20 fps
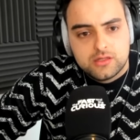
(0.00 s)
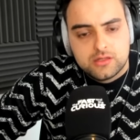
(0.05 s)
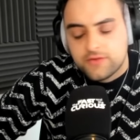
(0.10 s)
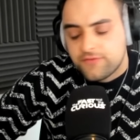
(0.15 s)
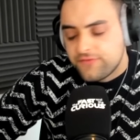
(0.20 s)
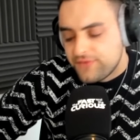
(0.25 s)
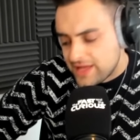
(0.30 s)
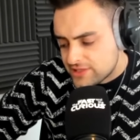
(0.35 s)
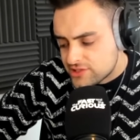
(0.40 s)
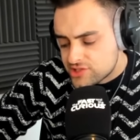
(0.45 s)
The
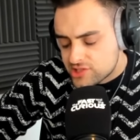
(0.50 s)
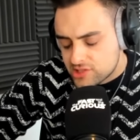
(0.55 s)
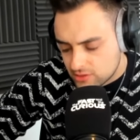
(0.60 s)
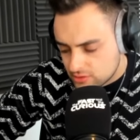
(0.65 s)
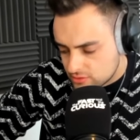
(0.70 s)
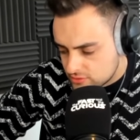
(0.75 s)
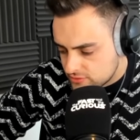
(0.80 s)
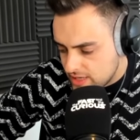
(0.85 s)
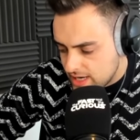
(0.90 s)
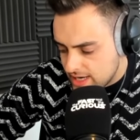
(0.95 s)
fans
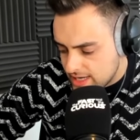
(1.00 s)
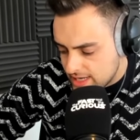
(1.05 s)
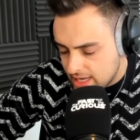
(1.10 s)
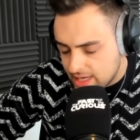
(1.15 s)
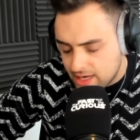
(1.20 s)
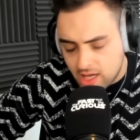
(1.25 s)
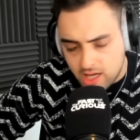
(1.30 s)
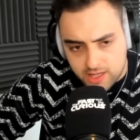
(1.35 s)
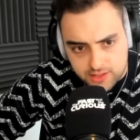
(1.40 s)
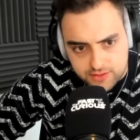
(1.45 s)
look great.
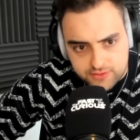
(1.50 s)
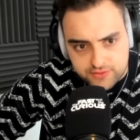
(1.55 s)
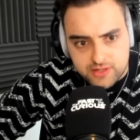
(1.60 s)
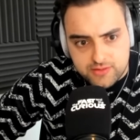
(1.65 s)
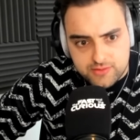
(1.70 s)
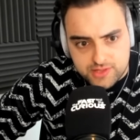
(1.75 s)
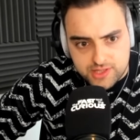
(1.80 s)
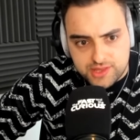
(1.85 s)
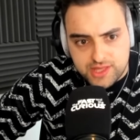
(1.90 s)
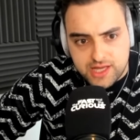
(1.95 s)
And I agree
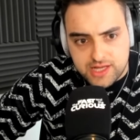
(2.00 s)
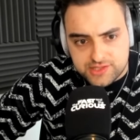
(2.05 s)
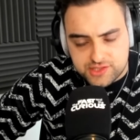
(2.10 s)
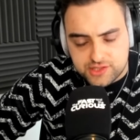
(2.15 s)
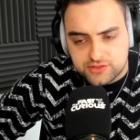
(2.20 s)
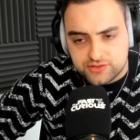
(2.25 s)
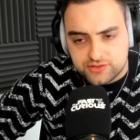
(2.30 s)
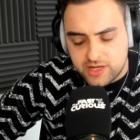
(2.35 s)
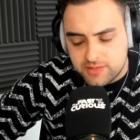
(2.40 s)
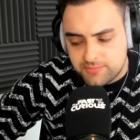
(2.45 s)
with you. That's a
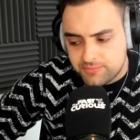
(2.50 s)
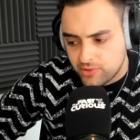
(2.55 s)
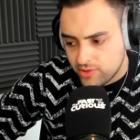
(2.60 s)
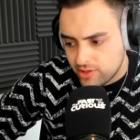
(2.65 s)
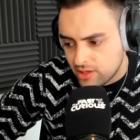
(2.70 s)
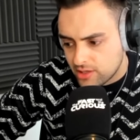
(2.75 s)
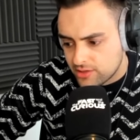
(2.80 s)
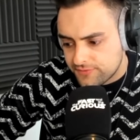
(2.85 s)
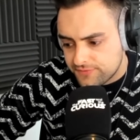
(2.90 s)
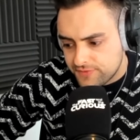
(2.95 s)
great
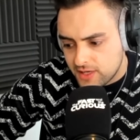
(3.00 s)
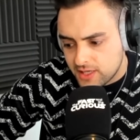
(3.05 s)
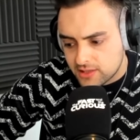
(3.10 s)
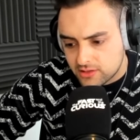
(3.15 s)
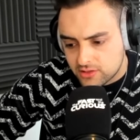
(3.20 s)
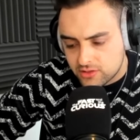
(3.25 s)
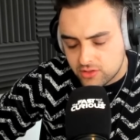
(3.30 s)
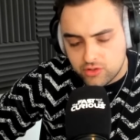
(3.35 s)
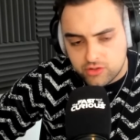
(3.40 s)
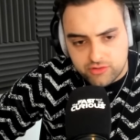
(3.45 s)
point on the
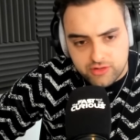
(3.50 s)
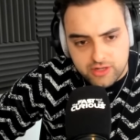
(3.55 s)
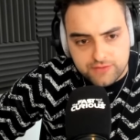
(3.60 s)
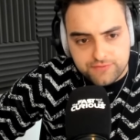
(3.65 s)
final corner.